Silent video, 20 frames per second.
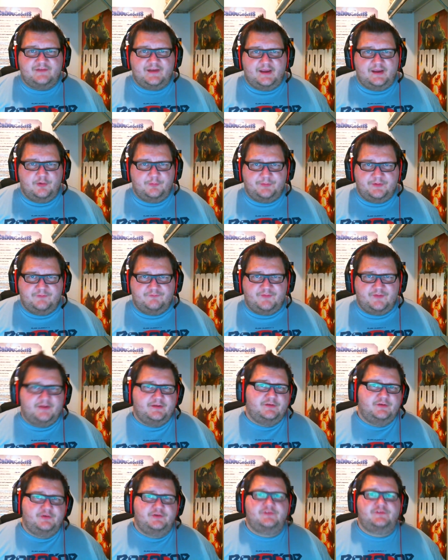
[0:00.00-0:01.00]
I hope they
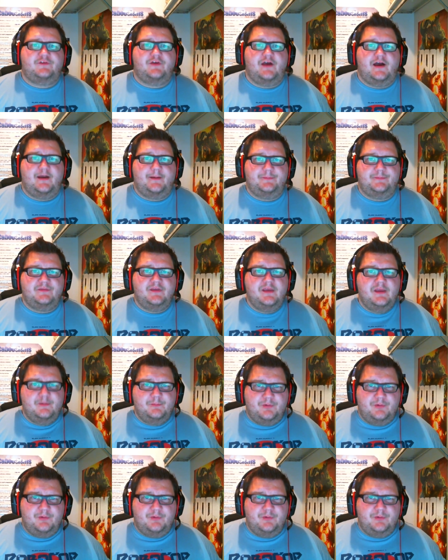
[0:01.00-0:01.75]
find good jobs.